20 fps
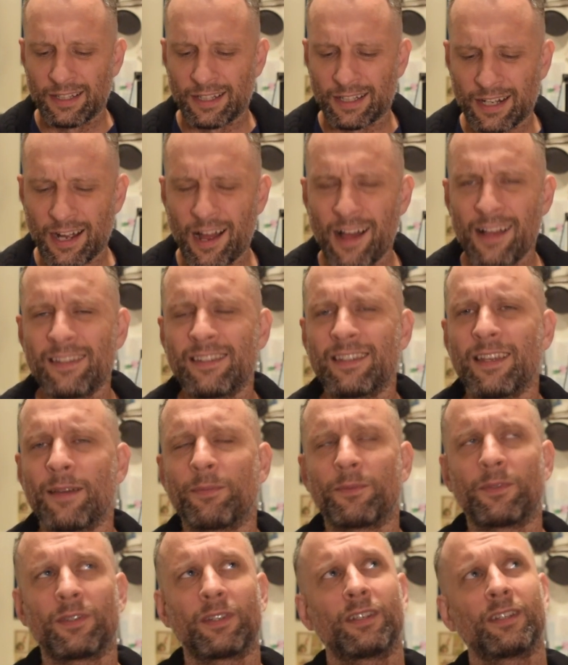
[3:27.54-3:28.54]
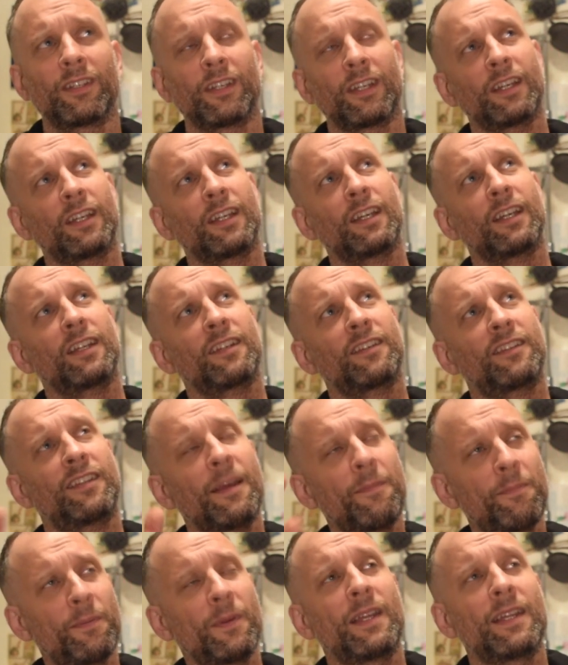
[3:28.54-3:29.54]
concept
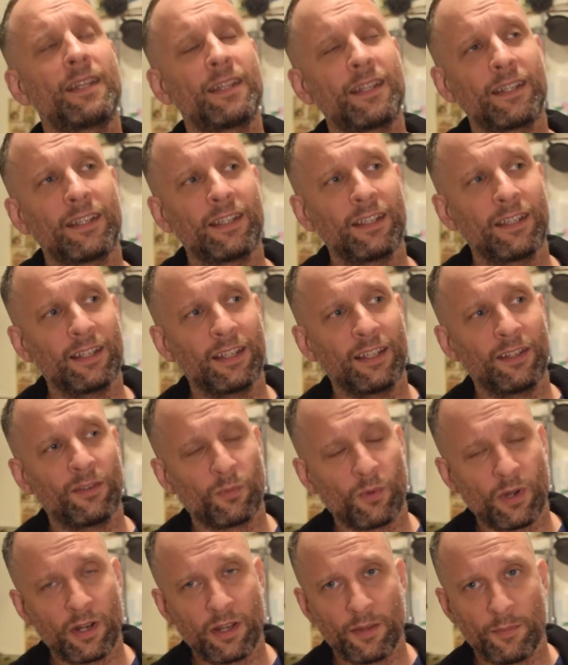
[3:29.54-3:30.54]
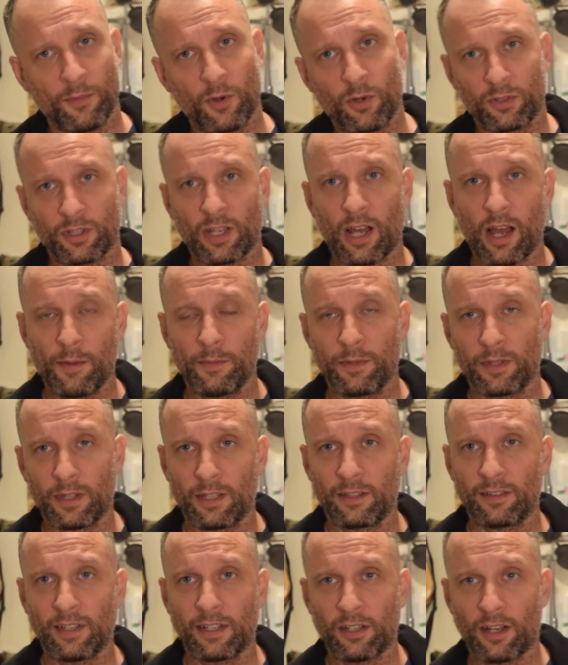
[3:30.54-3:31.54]
tipping is one of the most common
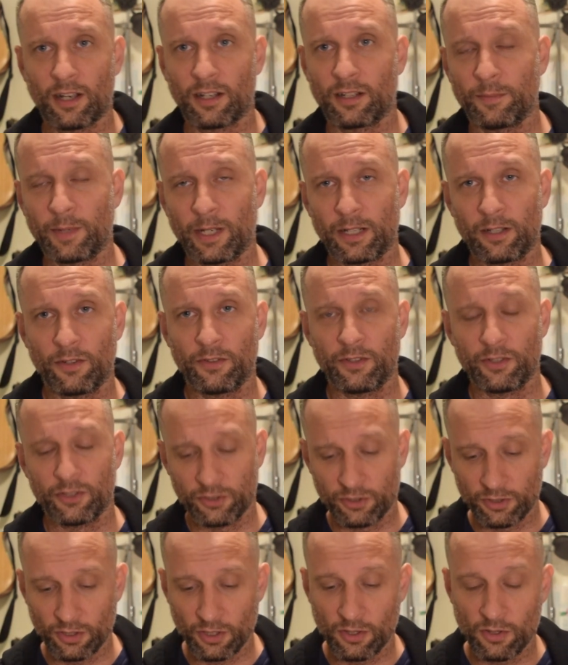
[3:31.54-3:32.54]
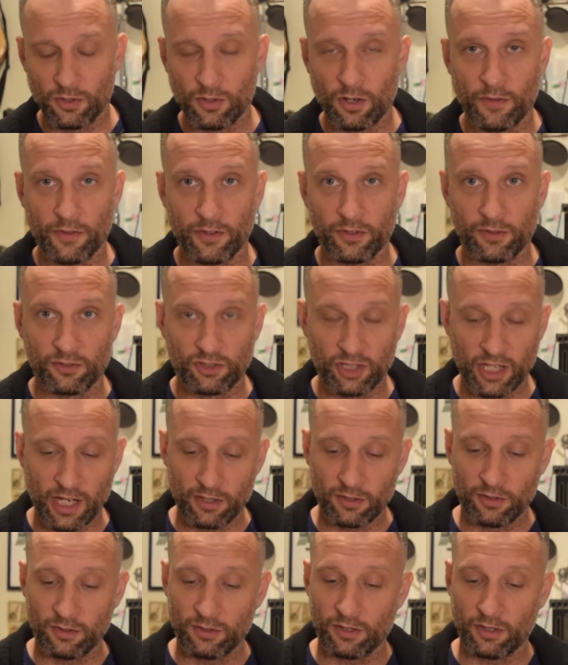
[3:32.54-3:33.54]
things I talk about on this show, on this
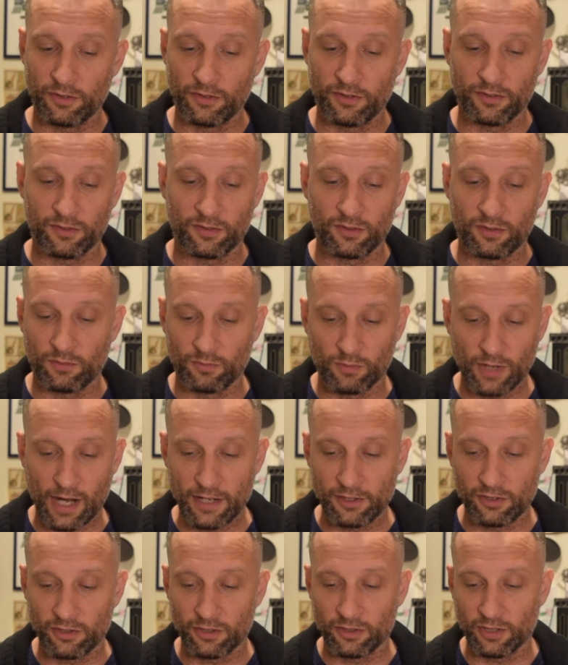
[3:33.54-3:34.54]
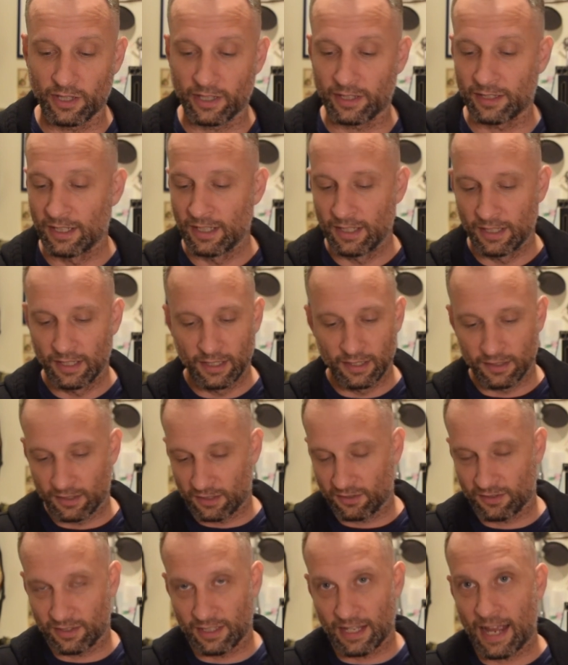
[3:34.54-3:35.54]
channel, on rideshare. Like,
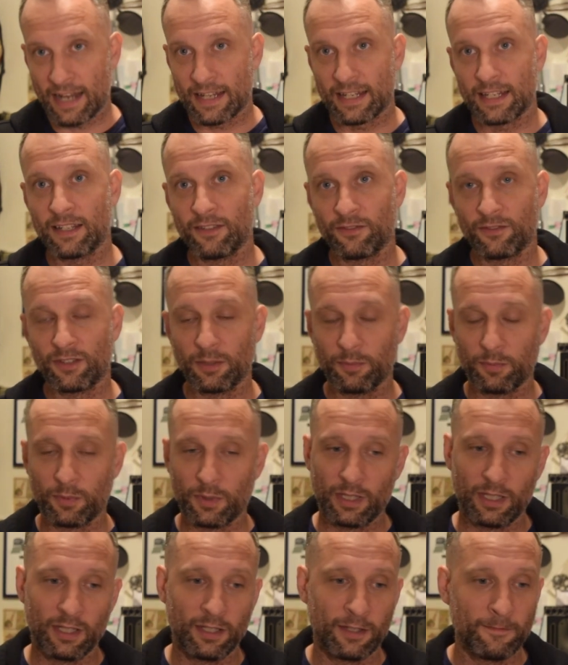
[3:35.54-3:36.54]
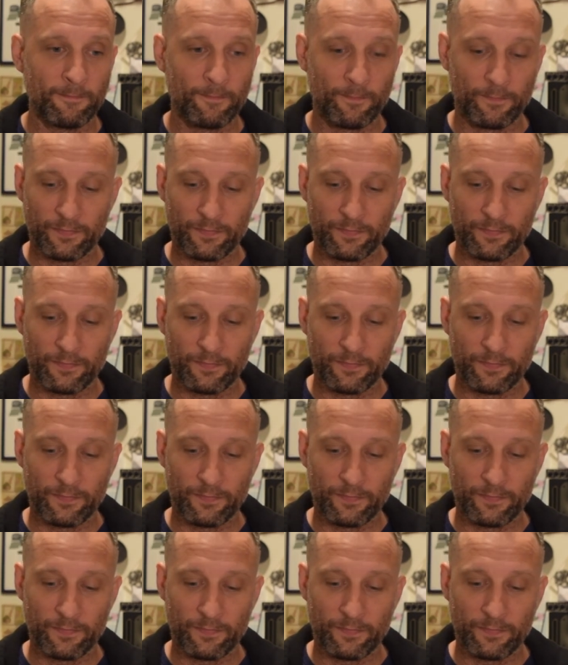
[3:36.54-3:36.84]
just the idea of tipping.